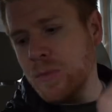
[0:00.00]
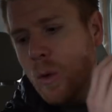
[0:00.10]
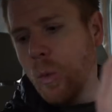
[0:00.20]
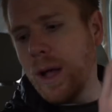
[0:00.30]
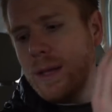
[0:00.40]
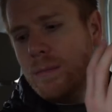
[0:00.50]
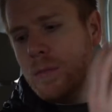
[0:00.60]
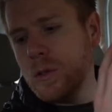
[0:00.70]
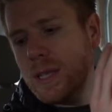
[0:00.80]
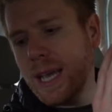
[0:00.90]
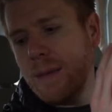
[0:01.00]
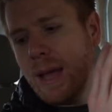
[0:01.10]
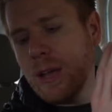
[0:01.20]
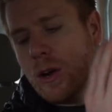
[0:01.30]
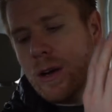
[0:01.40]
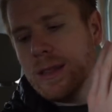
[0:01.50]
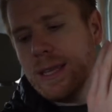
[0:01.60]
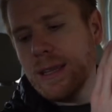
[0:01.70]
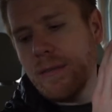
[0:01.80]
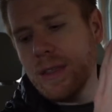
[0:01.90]
What music am I currently
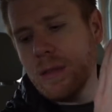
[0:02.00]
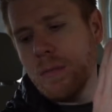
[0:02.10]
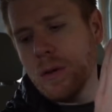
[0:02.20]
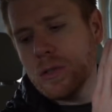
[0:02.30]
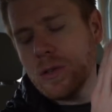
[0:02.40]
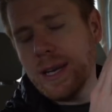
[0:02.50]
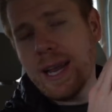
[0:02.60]
loving the most right